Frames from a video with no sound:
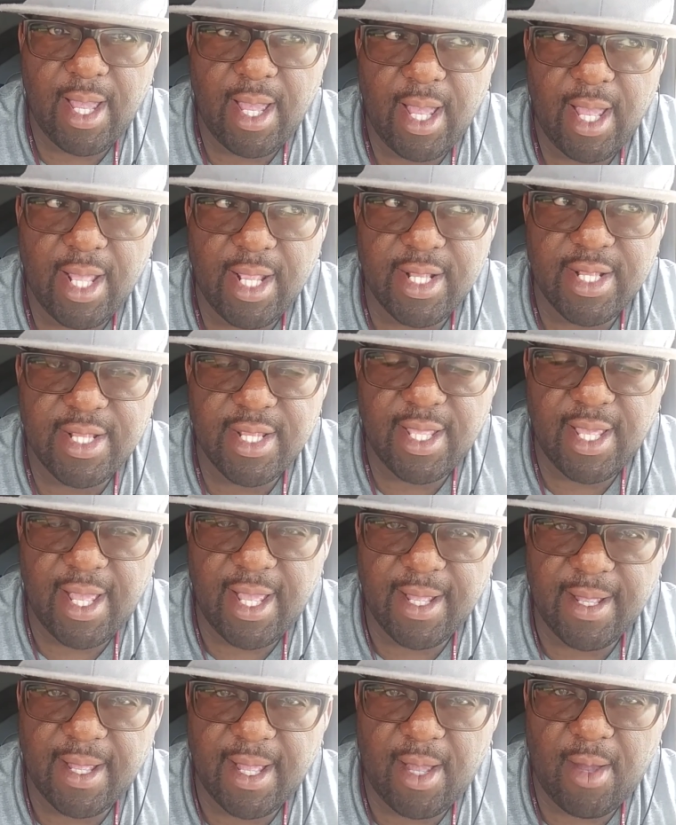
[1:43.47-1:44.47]

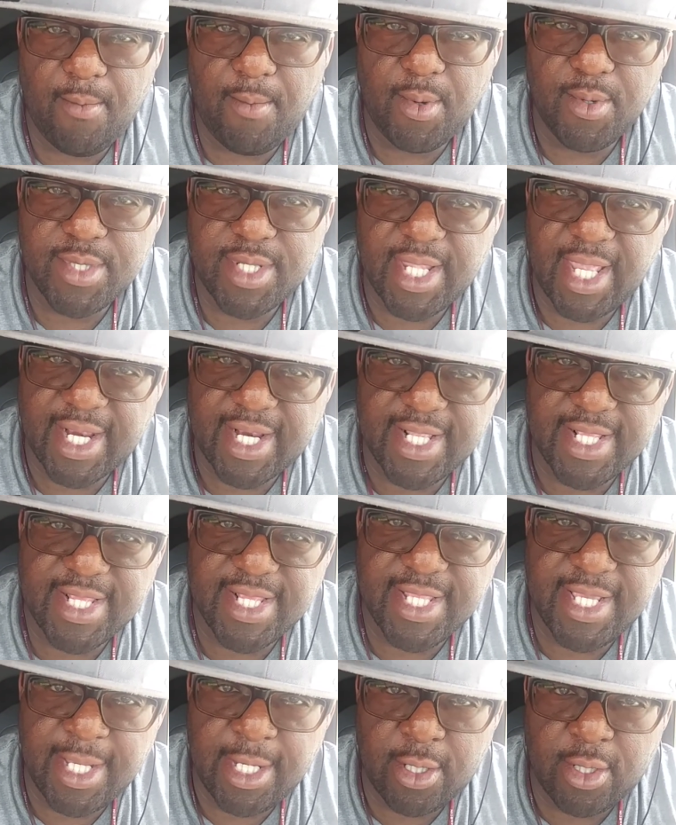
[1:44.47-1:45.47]
almost like a
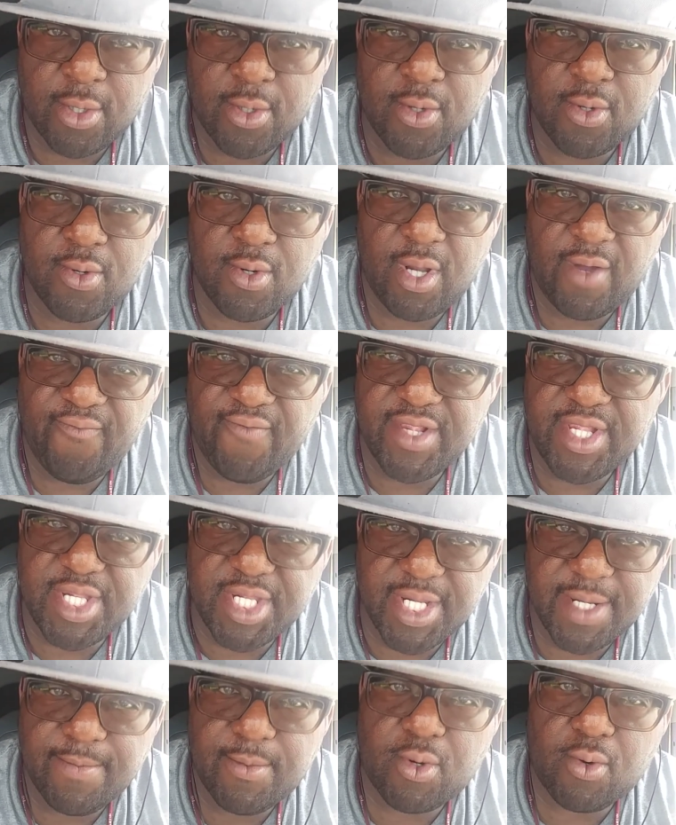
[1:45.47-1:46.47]
linger of a
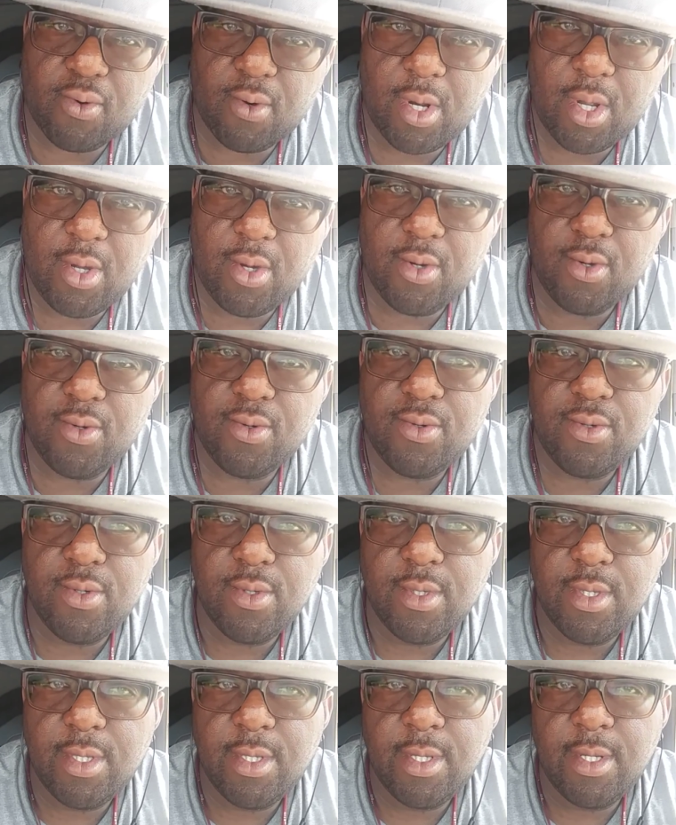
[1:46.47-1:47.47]
Jim Crow
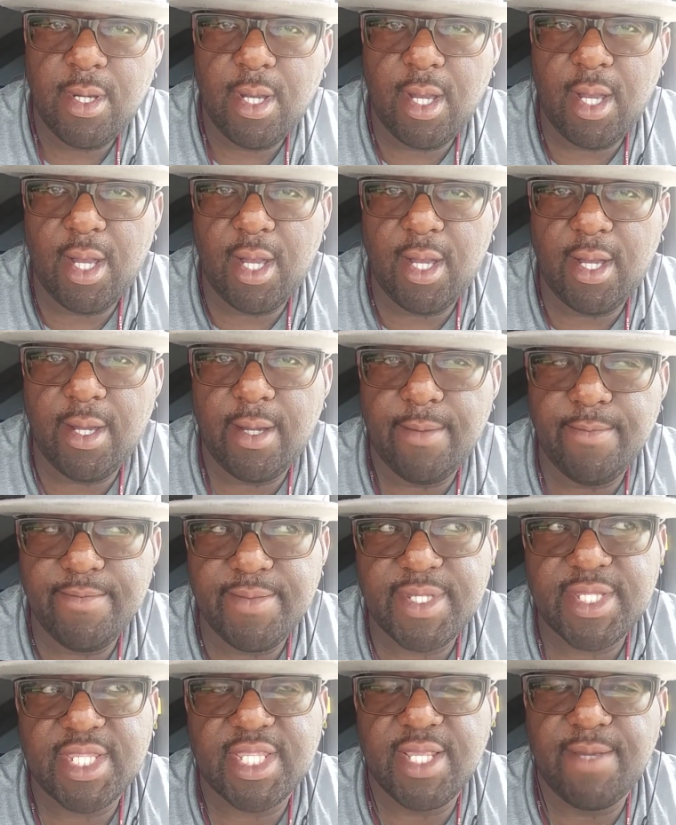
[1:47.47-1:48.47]

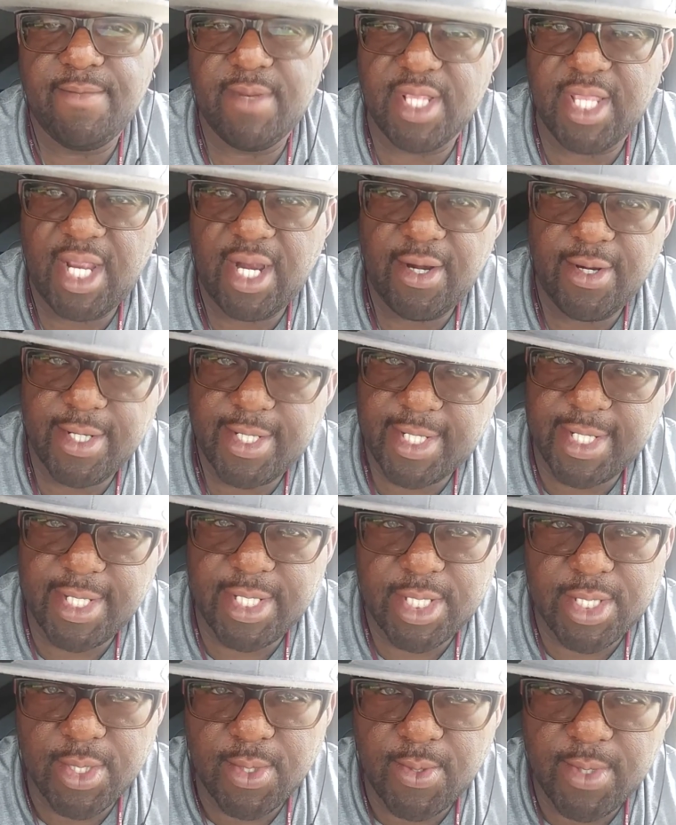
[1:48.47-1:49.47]
similarity
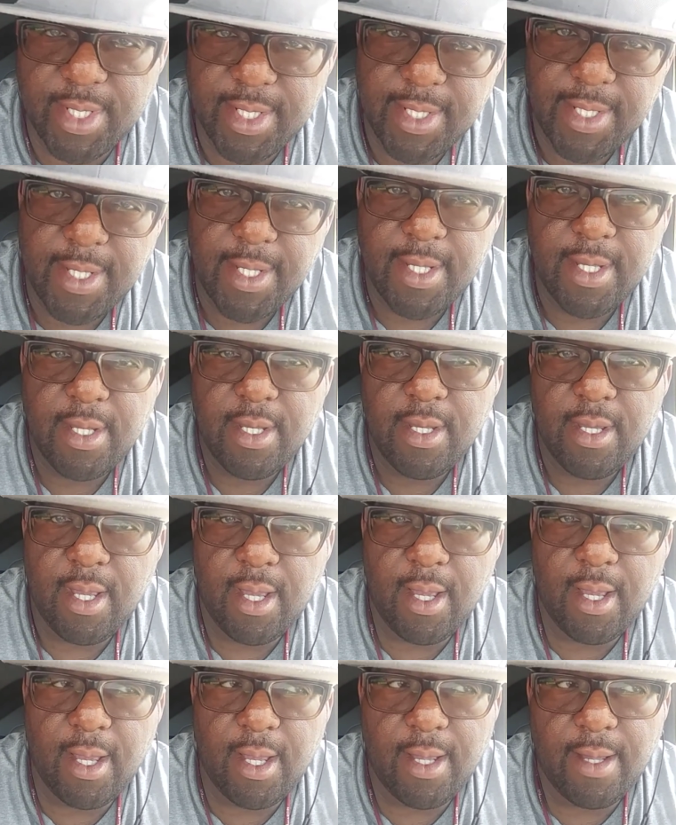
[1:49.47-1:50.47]
to it.
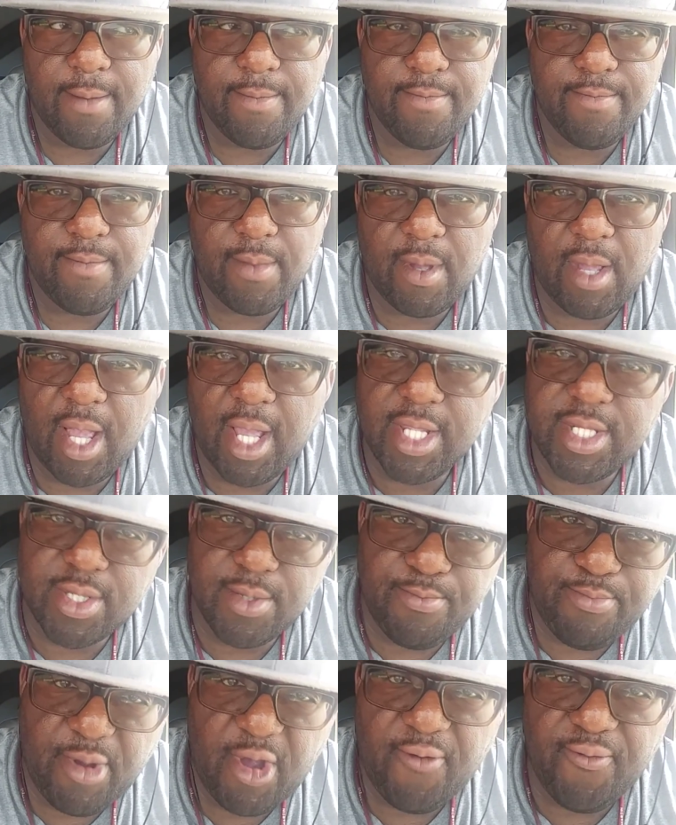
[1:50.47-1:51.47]
Also,
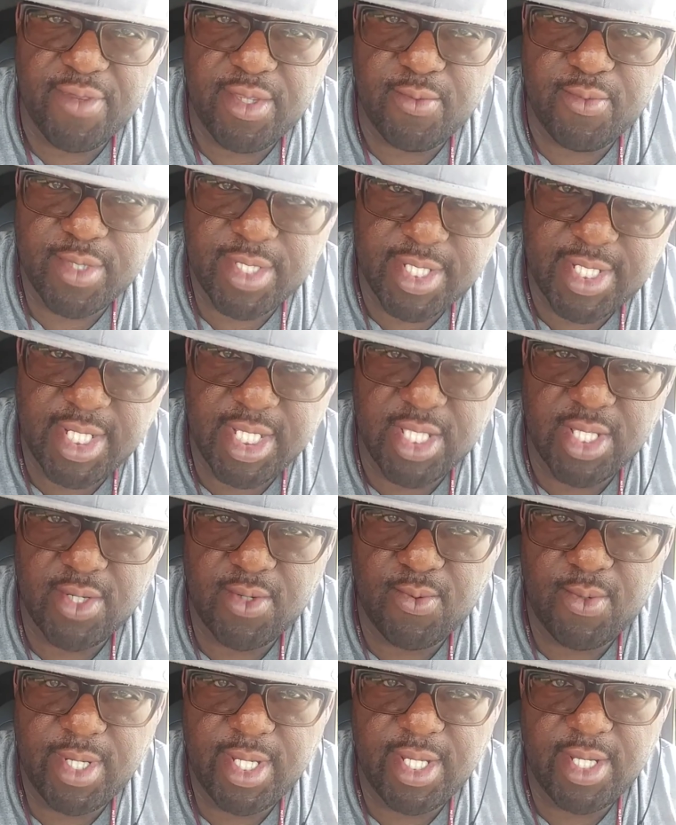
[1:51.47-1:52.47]
both of them was dealing
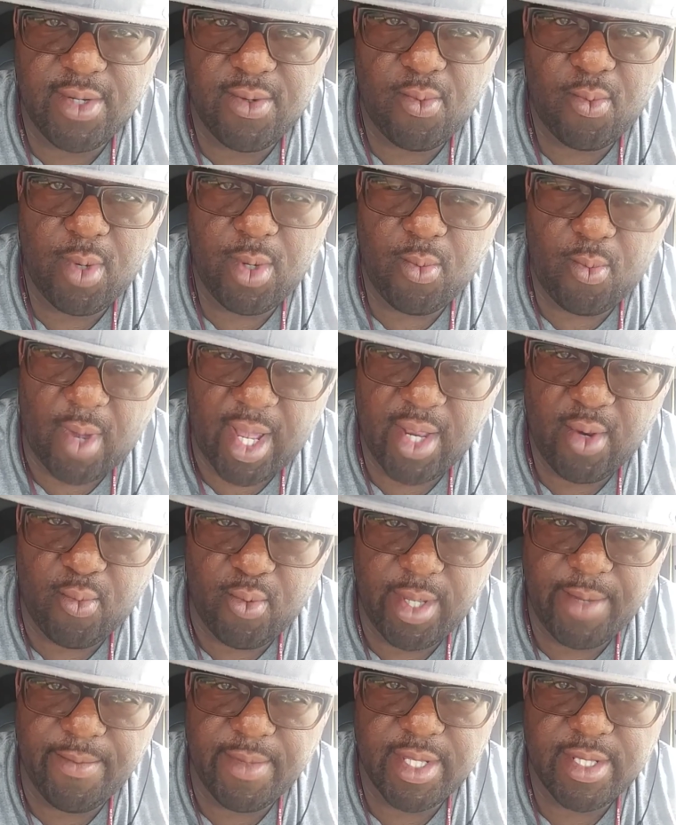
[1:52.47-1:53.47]
with white
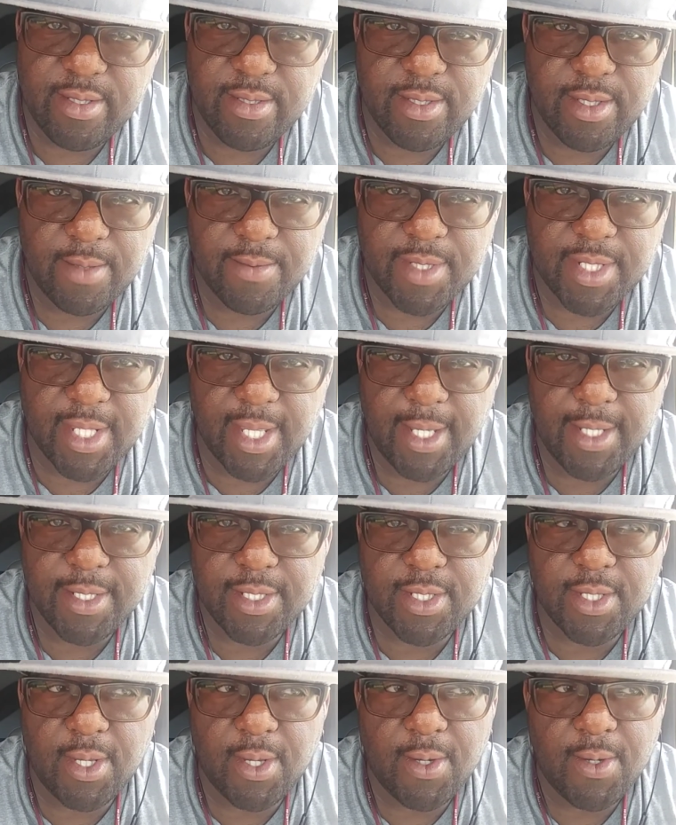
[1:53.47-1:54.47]
women. You know what I'm saying?
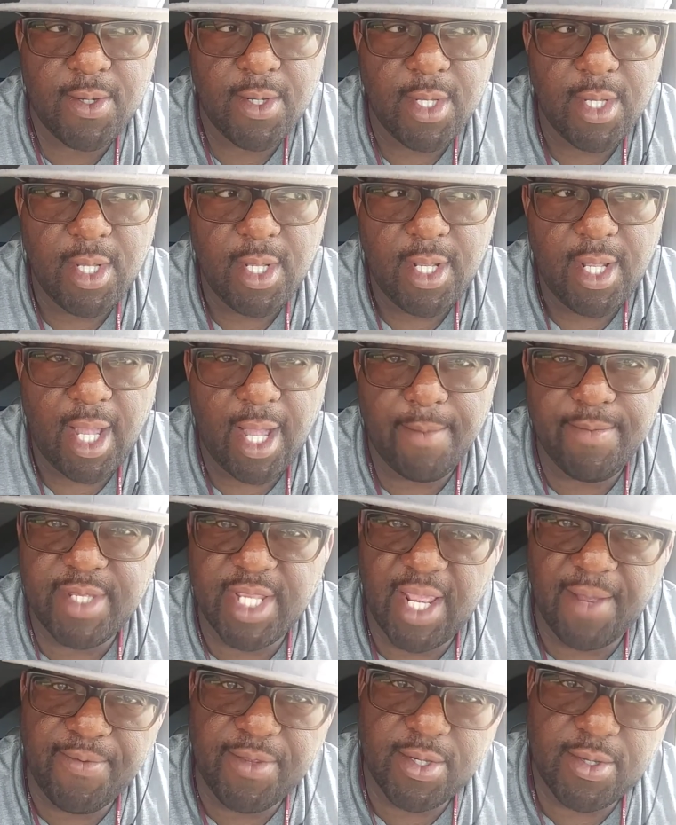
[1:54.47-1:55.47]
So I'm
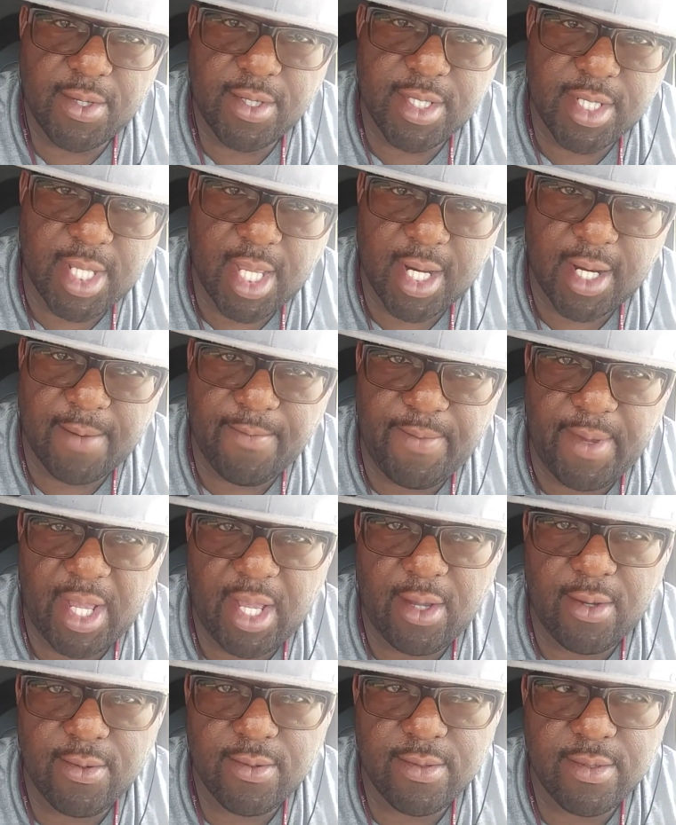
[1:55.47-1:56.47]
definitely going to talk
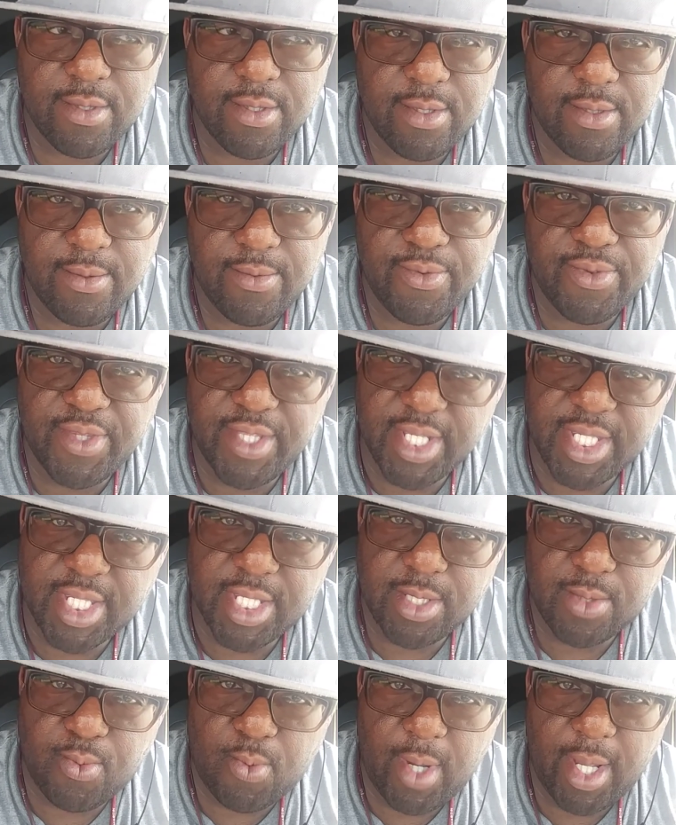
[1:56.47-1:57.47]
about this
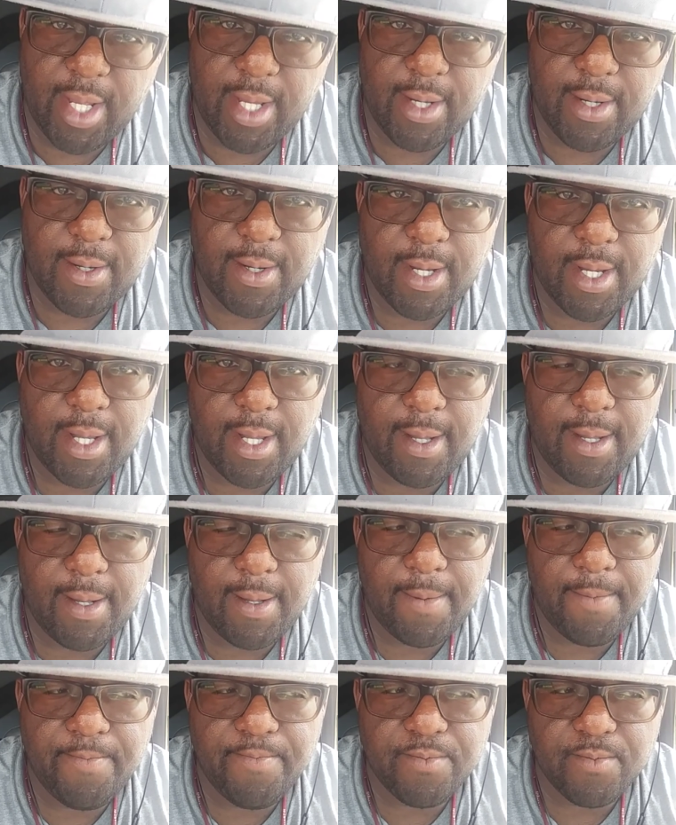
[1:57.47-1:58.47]
as
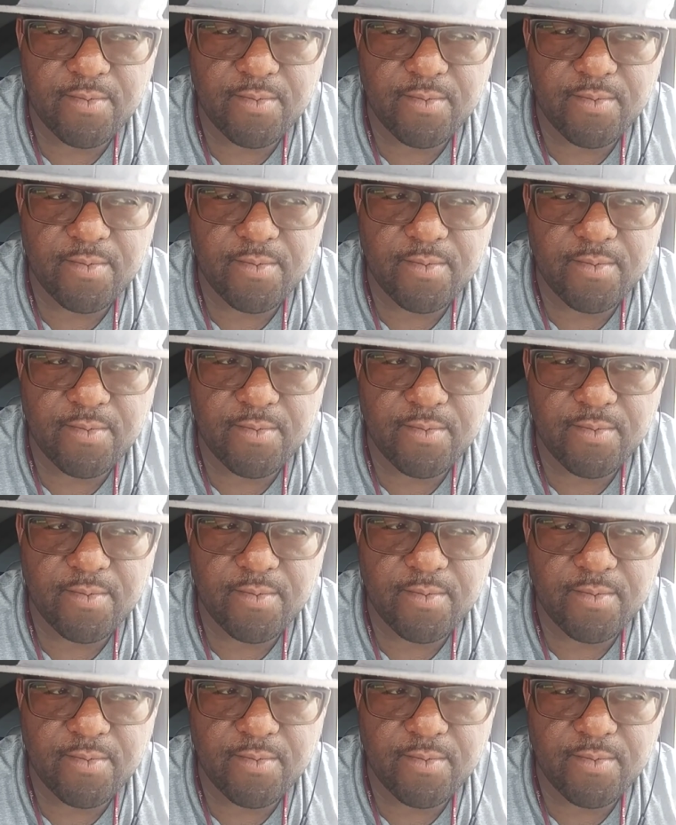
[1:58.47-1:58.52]
well.